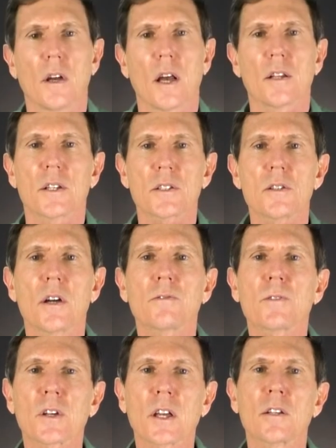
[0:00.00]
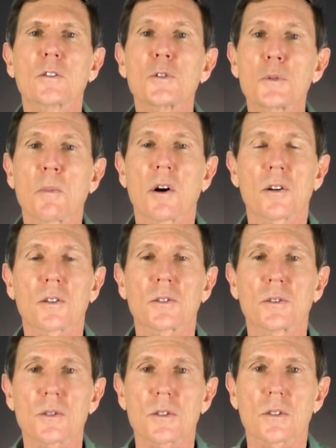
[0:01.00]
And let's not forget loose
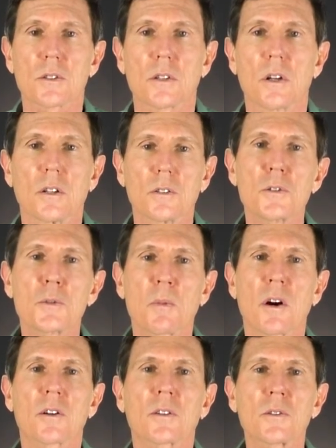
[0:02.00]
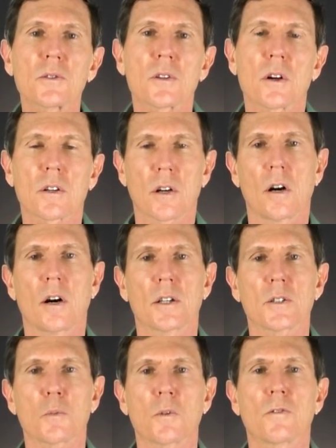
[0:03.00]
particles. Loose particles are
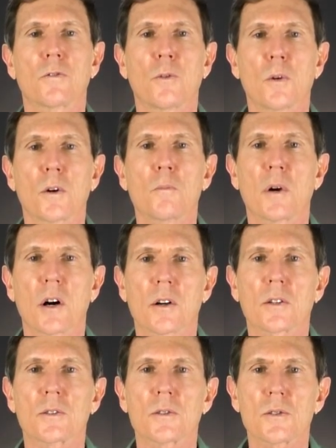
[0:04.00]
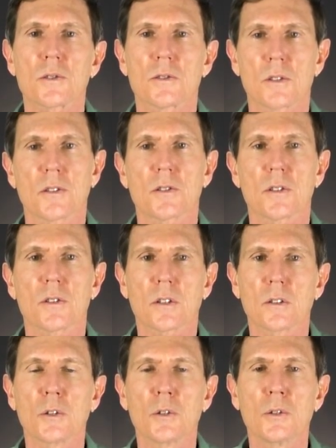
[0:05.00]
caused when foreign particles such as
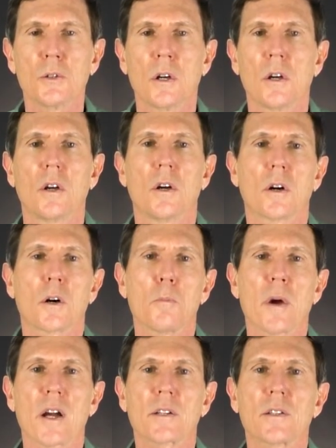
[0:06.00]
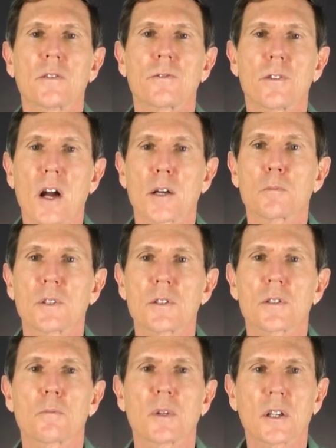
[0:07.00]
glue or magnet
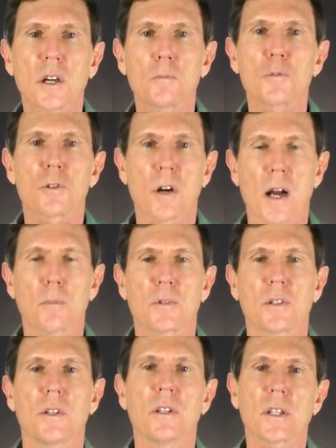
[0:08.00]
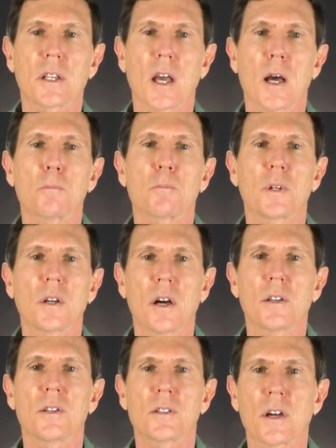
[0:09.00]
fragments become trapped in the gap
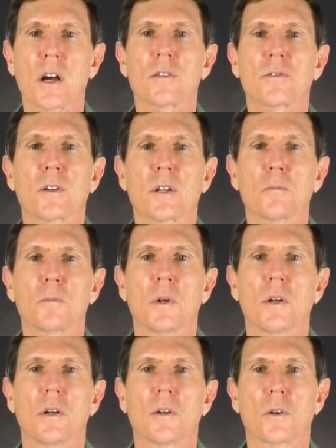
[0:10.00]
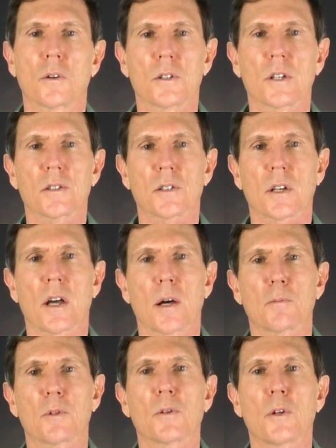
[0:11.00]
behind the diaphragm or dust
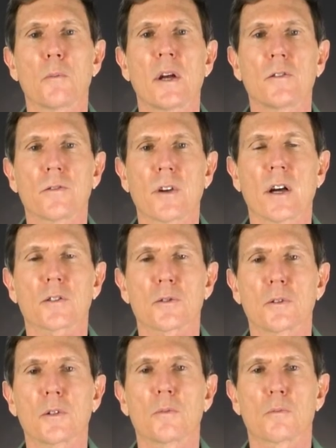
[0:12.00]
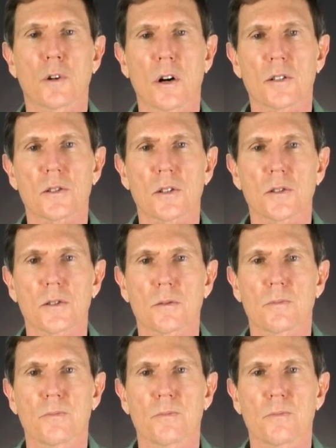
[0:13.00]
cap during the manufacturing process.